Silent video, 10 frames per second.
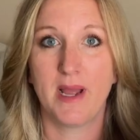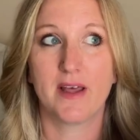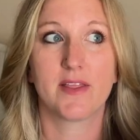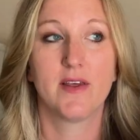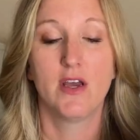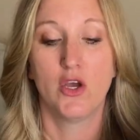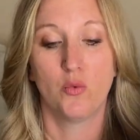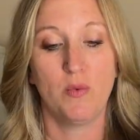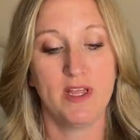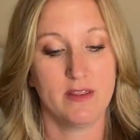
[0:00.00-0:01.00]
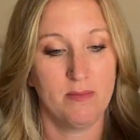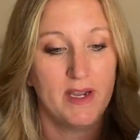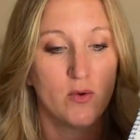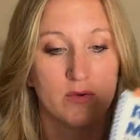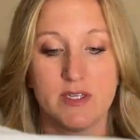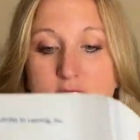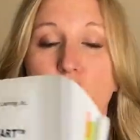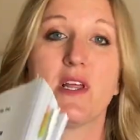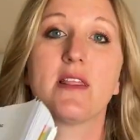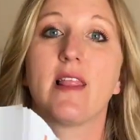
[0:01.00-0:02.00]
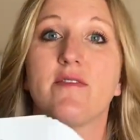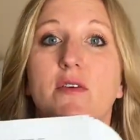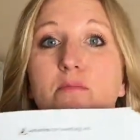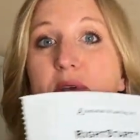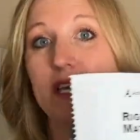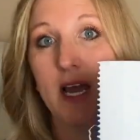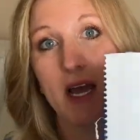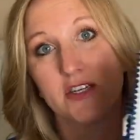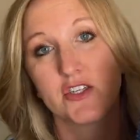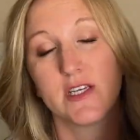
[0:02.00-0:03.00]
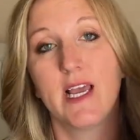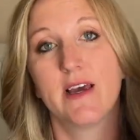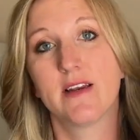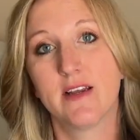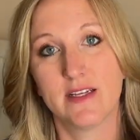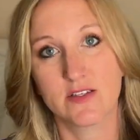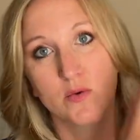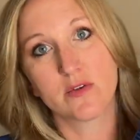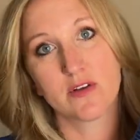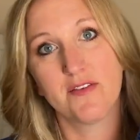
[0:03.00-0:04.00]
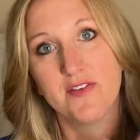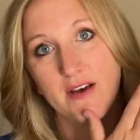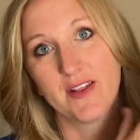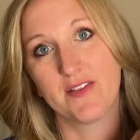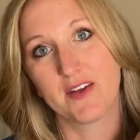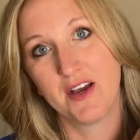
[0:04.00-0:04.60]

Math with my oldest with level B actually, and it's old enough now that the